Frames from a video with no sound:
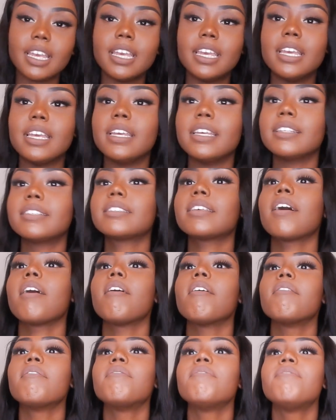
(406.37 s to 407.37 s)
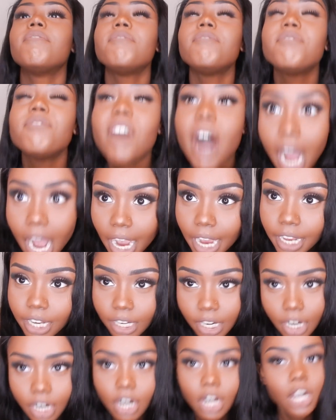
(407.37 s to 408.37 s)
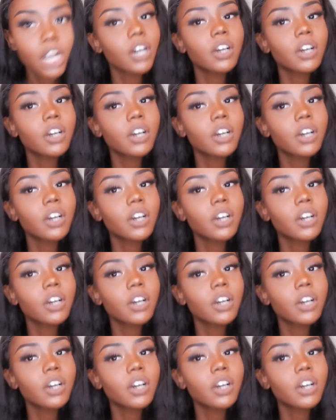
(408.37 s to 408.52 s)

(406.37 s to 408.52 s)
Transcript: is fire.